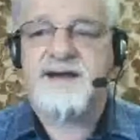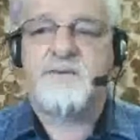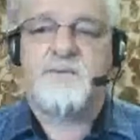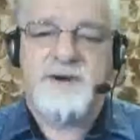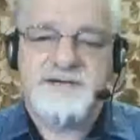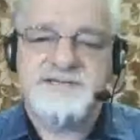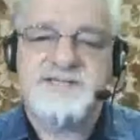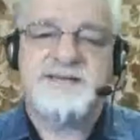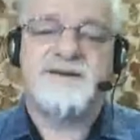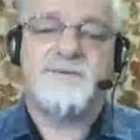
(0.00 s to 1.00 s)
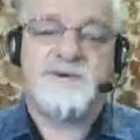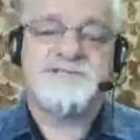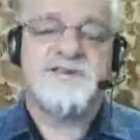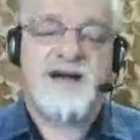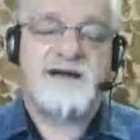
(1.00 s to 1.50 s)
was was
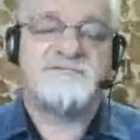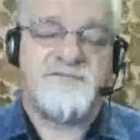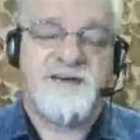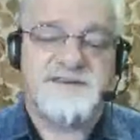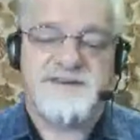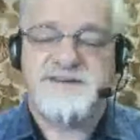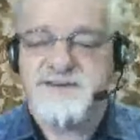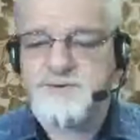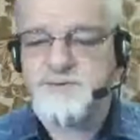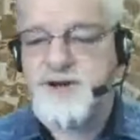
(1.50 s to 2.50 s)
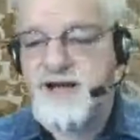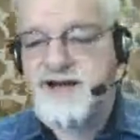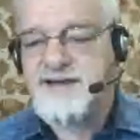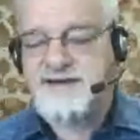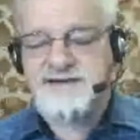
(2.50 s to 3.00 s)
not fun to do.
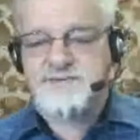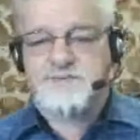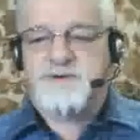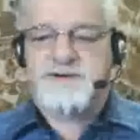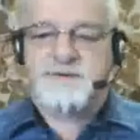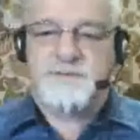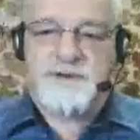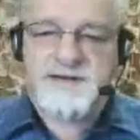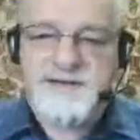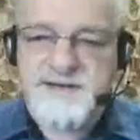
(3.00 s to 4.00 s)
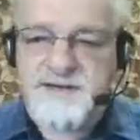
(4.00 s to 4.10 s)
I really, really didn't